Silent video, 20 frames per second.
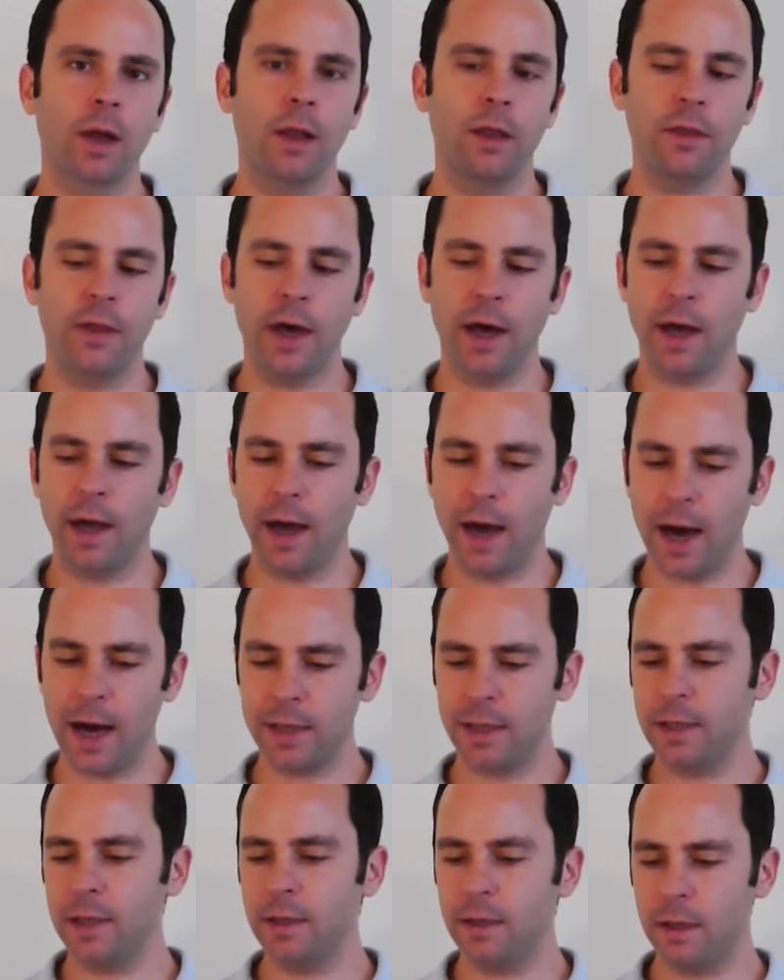That
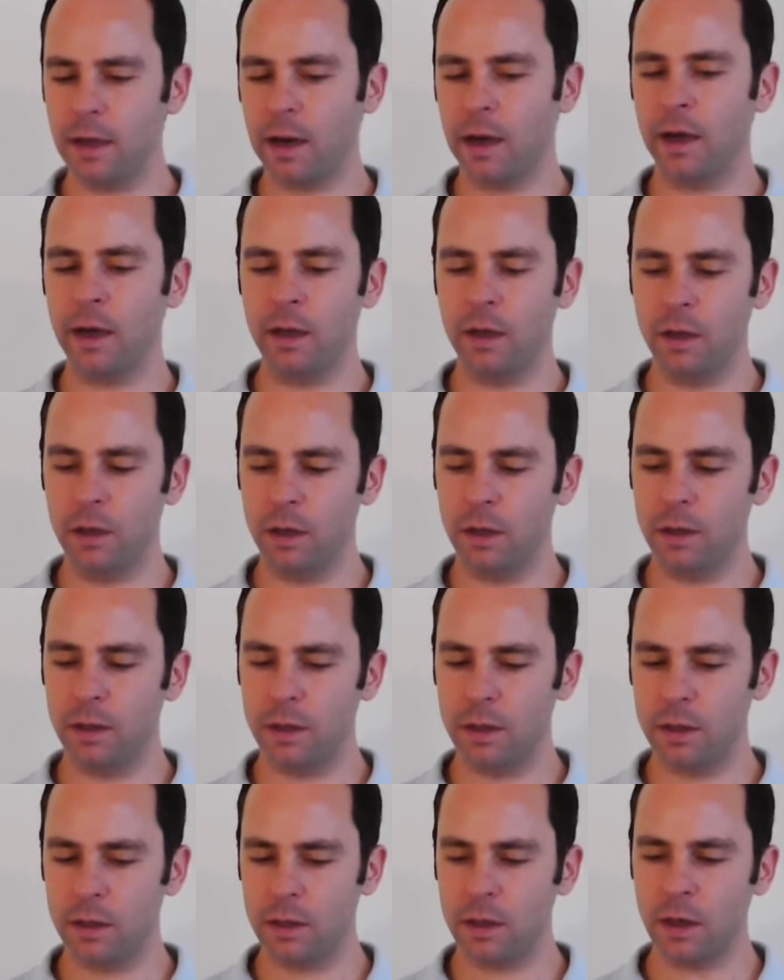acid that I
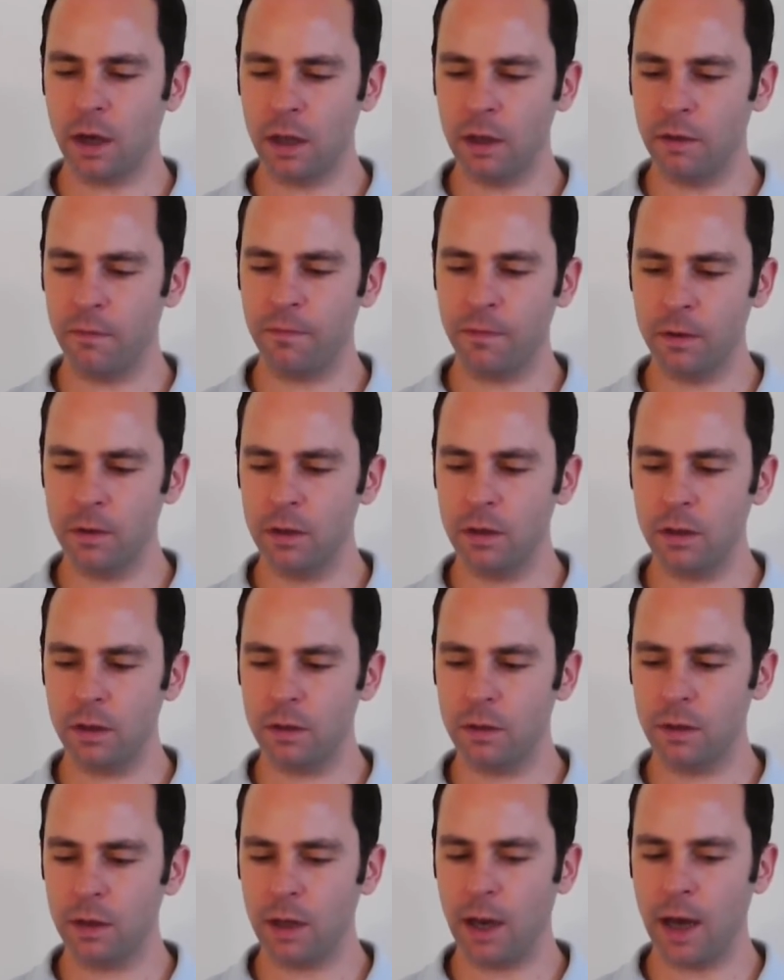saw in the first
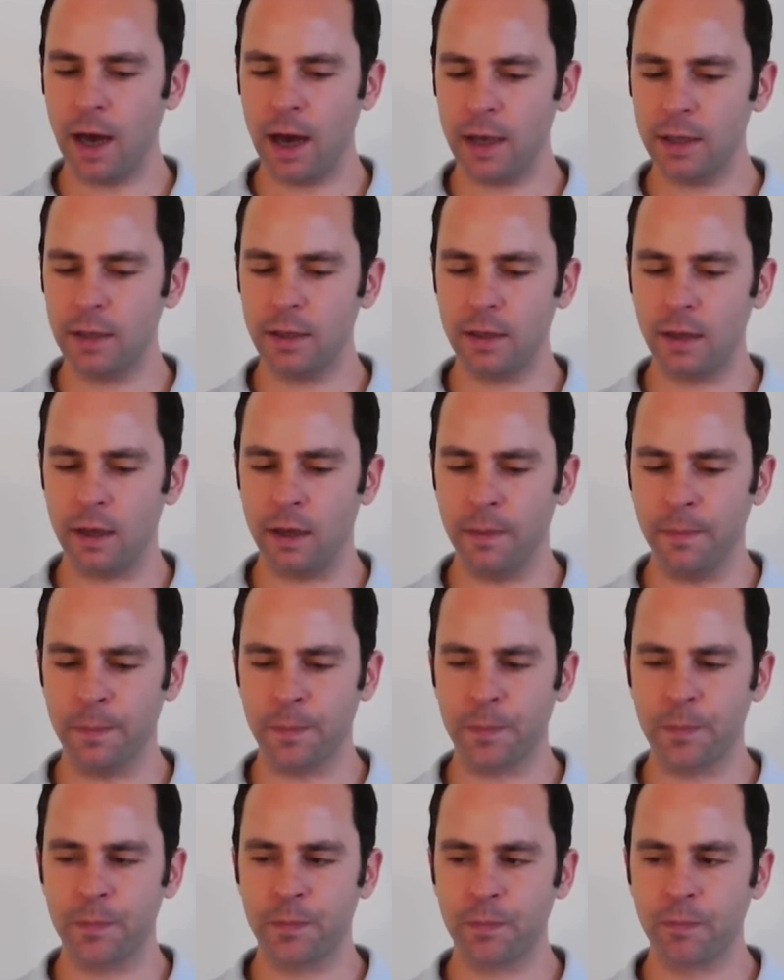glass,
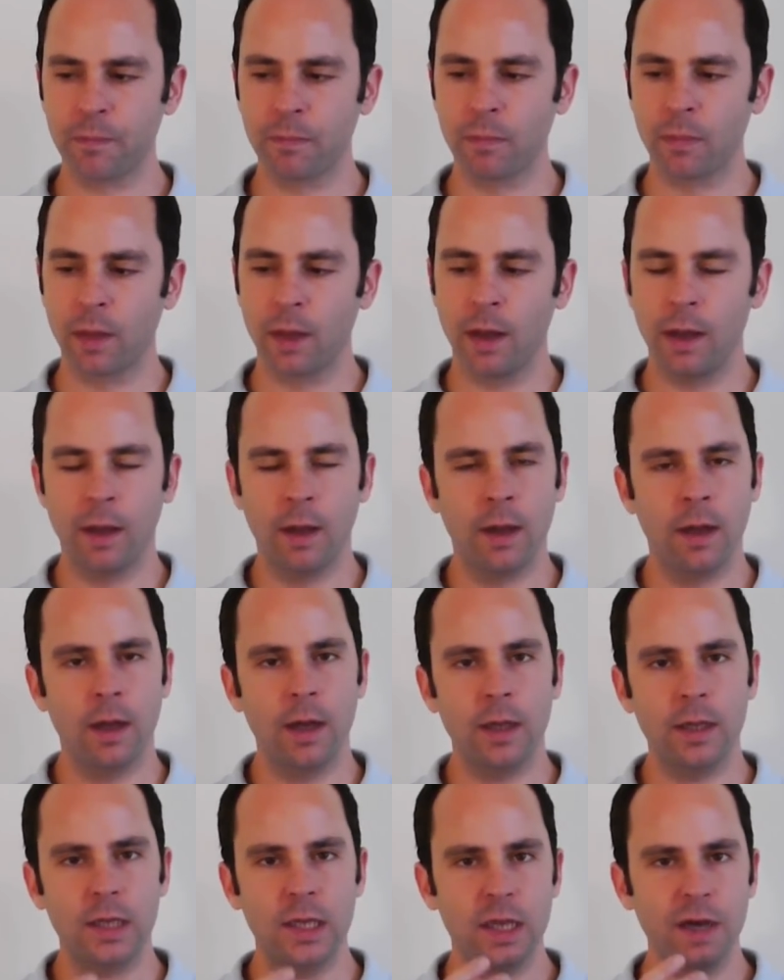
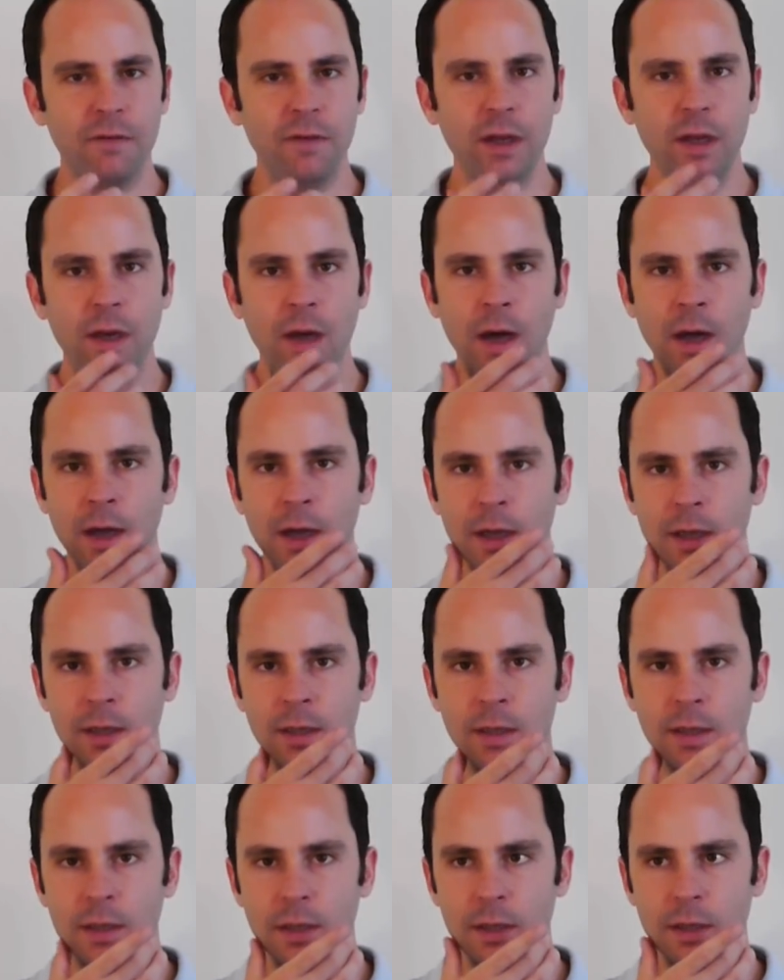it's definitely not
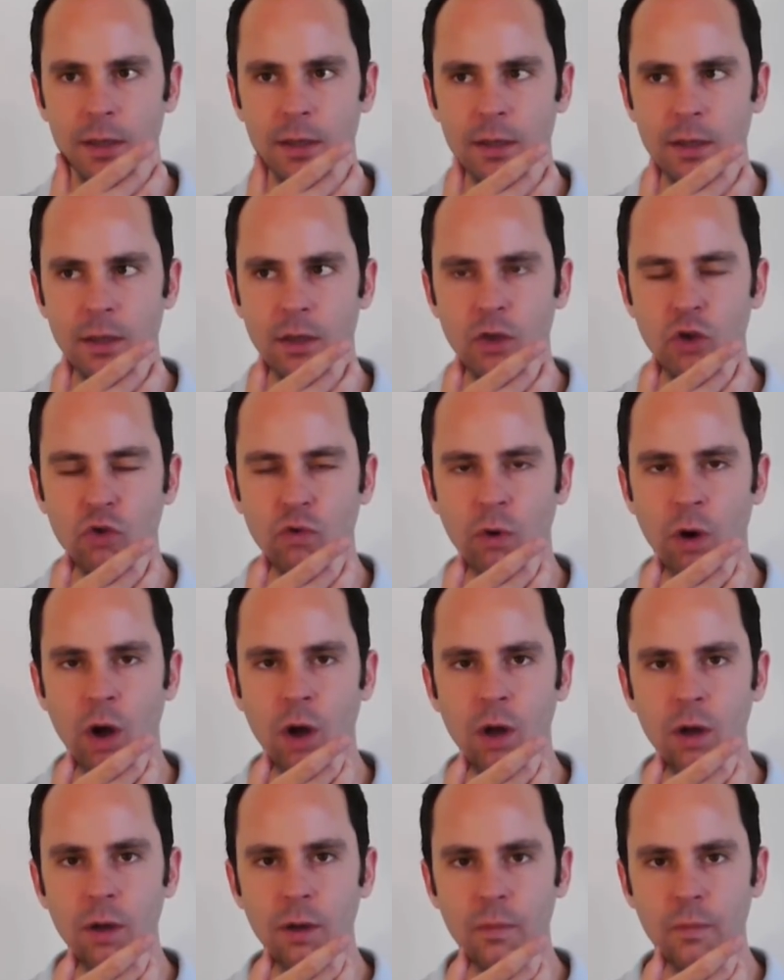as
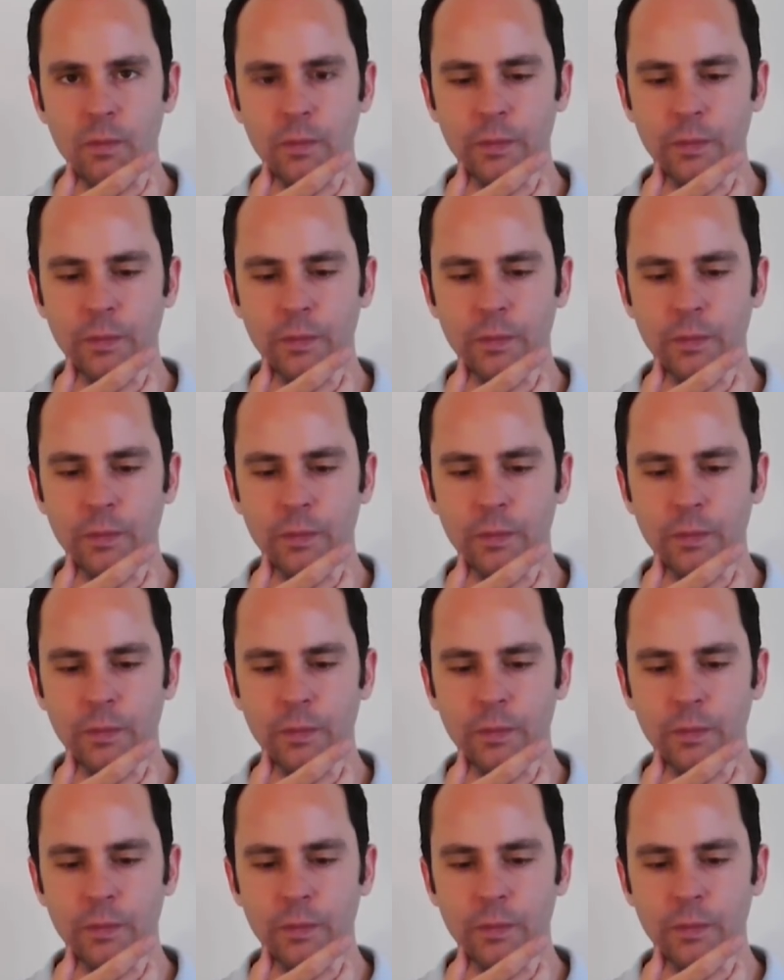strong.